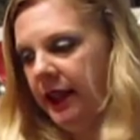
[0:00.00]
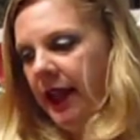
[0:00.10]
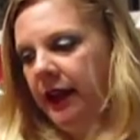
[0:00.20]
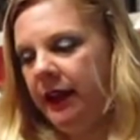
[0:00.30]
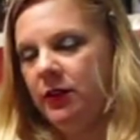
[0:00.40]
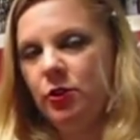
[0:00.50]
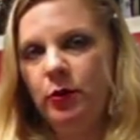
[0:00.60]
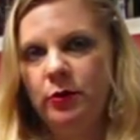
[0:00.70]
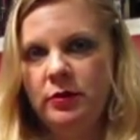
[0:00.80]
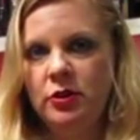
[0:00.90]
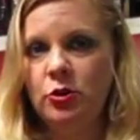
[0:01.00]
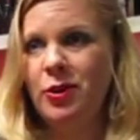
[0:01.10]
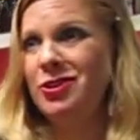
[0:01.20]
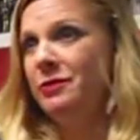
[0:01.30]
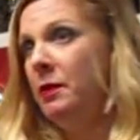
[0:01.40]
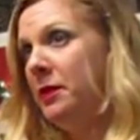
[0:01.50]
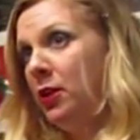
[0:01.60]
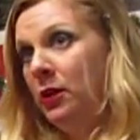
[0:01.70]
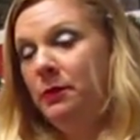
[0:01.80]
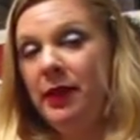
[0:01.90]
getting into a new situation. Maybe
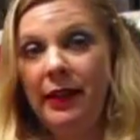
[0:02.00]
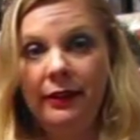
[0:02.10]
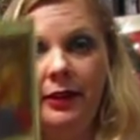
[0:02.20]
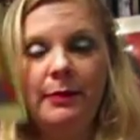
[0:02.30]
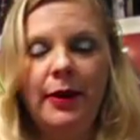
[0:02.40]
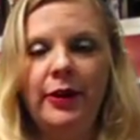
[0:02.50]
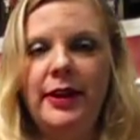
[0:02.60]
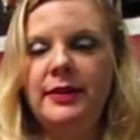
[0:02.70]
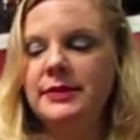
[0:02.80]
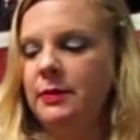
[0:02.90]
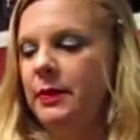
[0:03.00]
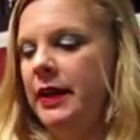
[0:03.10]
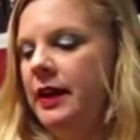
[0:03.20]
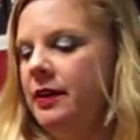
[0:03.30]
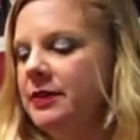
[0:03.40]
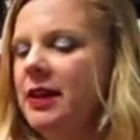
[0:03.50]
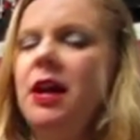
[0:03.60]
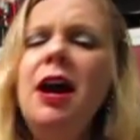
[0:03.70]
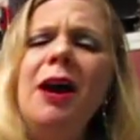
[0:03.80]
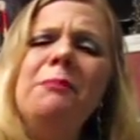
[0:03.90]
they're immediately marrying somebody else,
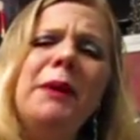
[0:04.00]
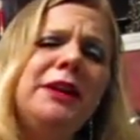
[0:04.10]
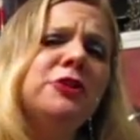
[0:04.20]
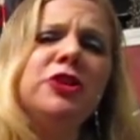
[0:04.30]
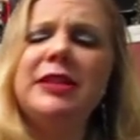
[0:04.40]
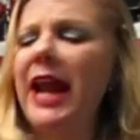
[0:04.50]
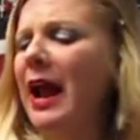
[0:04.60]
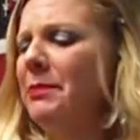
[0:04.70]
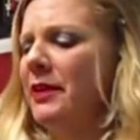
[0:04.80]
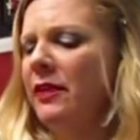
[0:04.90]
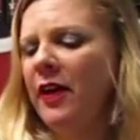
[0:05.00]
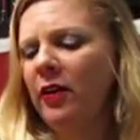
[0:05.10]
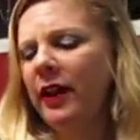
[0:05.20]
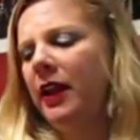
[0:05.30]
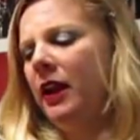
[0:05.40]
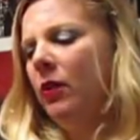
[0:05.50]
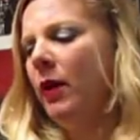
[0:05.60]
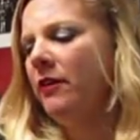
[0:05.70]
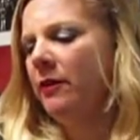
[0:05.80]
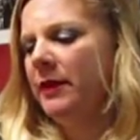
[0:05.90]
but you're just happy that they're getting
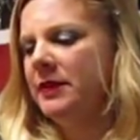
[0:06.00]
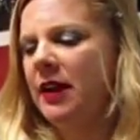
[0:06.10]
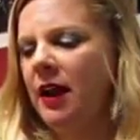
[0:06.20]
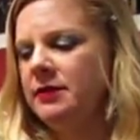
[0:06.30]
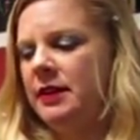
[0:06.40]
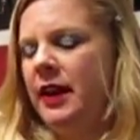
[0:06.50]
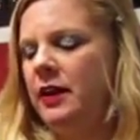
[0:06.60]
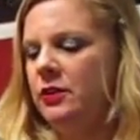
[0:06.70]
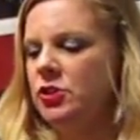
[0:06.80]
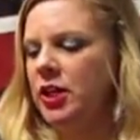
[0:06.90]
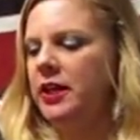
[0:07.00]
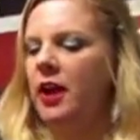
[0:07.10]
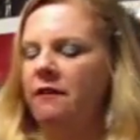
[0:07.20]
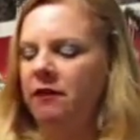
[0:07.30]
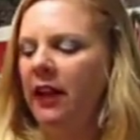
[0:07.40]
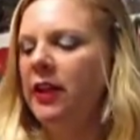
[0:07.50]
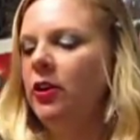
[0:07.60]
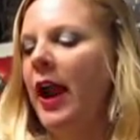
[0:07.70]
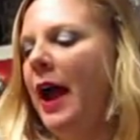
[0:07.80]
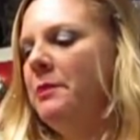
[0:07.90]
away from this toxic energy. I feel like
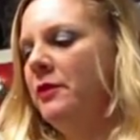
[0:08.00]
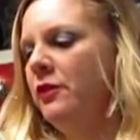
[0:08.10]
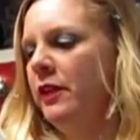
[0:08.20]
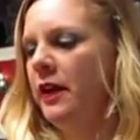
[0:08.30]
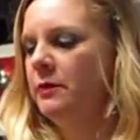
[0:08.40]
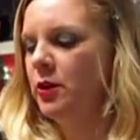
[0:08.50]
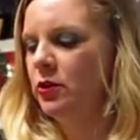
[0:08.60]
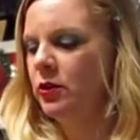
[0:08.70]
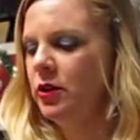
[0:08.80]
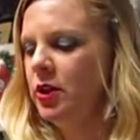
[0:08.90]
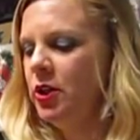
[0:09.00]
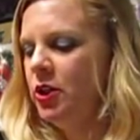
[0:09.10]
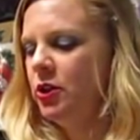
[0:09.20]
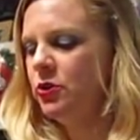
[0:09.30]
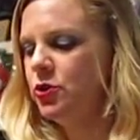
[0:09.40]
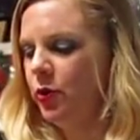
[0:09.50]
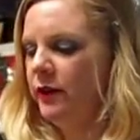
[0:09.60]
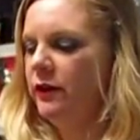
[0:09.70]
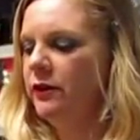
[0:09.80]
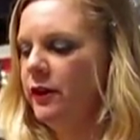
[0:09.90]
you're happy for them. You're
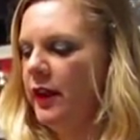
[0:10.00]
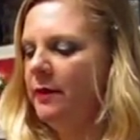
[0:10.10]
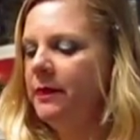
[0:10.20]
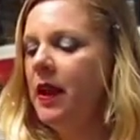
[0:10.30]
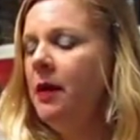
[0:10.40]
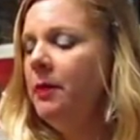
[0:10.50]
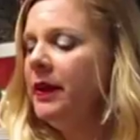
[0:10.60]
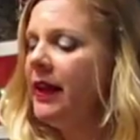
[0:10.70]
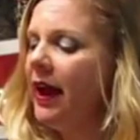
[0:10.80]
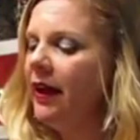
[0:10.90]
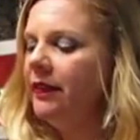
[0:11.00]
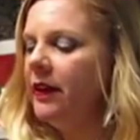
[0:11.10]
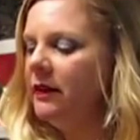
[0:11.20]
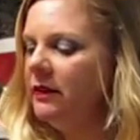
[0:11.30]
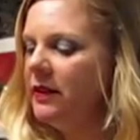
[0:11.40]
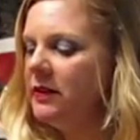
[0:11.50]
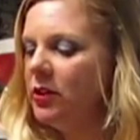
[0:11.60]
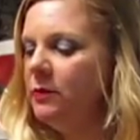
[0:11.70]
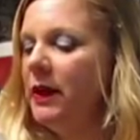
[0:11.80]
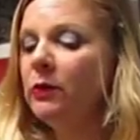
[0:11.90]
joyful for them. But yeah, this
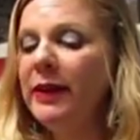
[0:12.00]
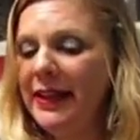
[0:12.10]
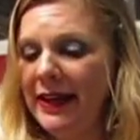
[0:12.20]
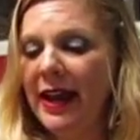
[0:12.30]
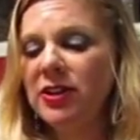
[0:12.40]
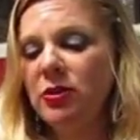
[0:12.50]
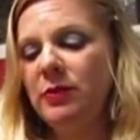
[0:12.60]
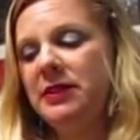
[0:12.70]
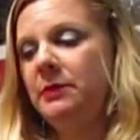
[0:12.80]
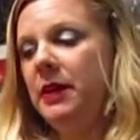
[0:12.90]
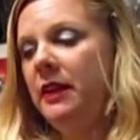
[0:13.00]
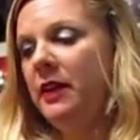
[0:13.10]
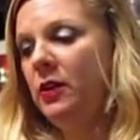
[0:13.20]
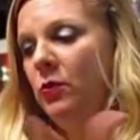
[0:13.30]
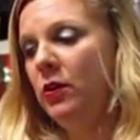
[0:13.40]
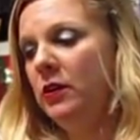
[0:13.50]
could be a reconnection with somebody that you